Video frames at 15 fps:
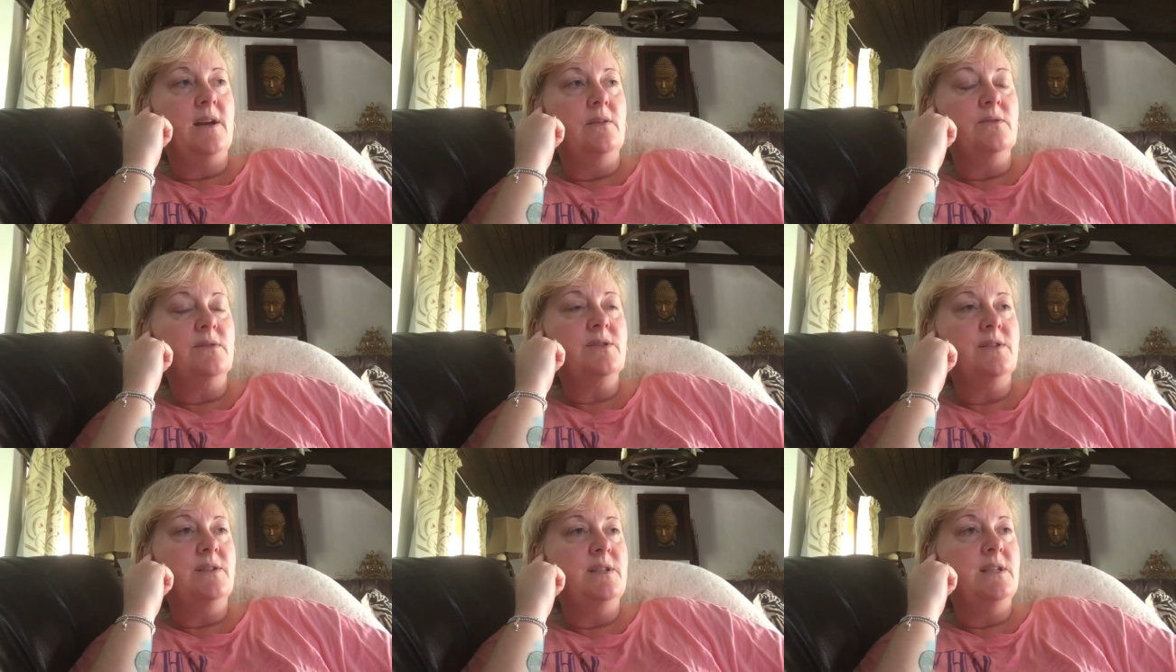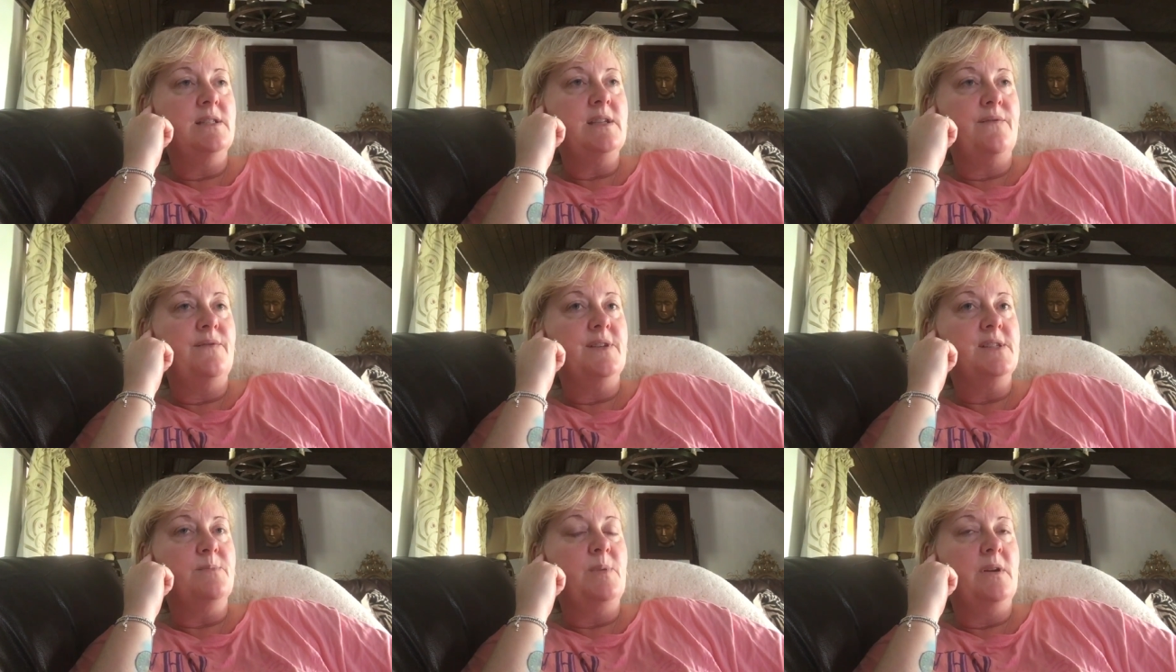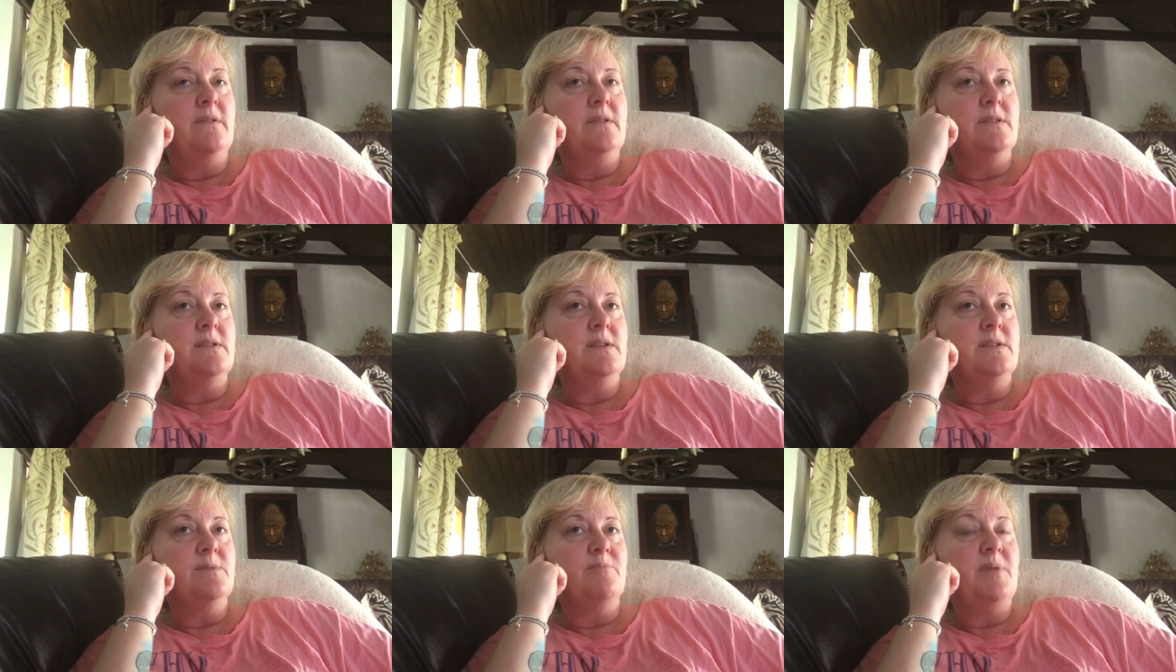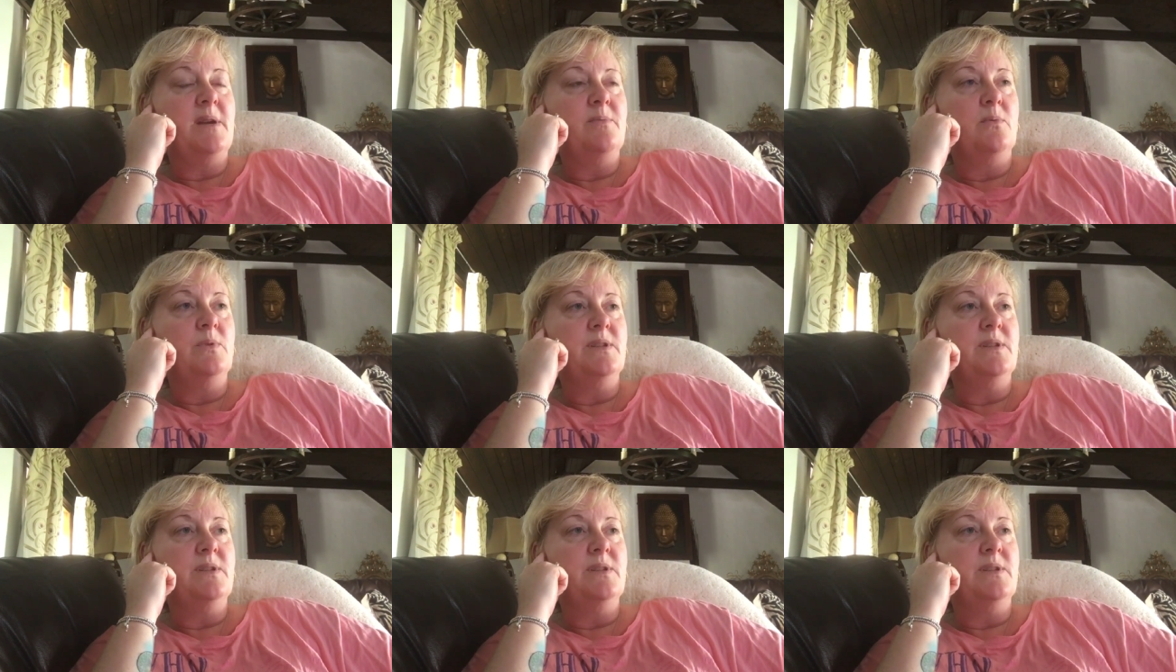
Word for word: I looked at the near-death experiences and people